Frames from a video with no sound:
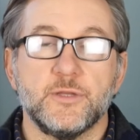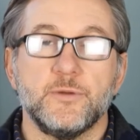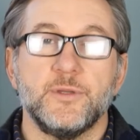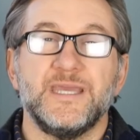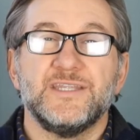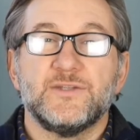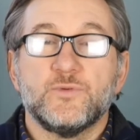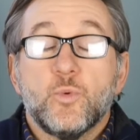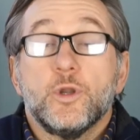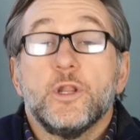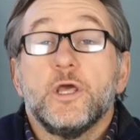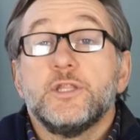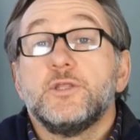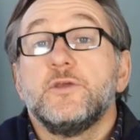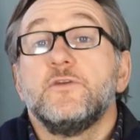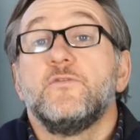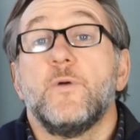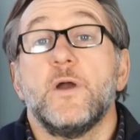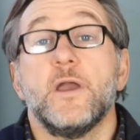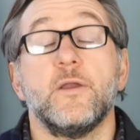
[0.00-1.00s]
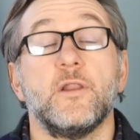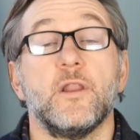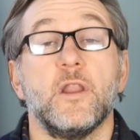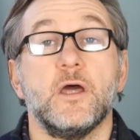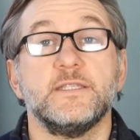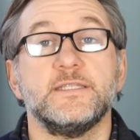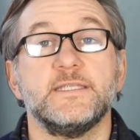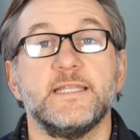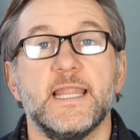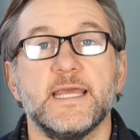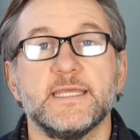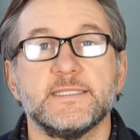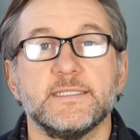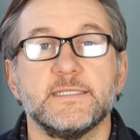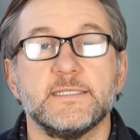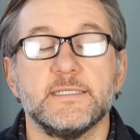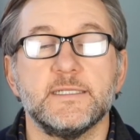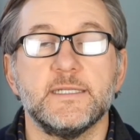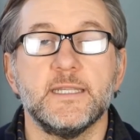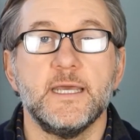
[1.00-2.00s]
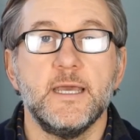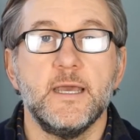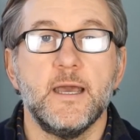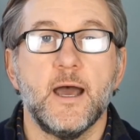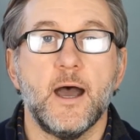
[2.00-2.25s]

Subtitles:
So it's what I do for my own clients at Lexington,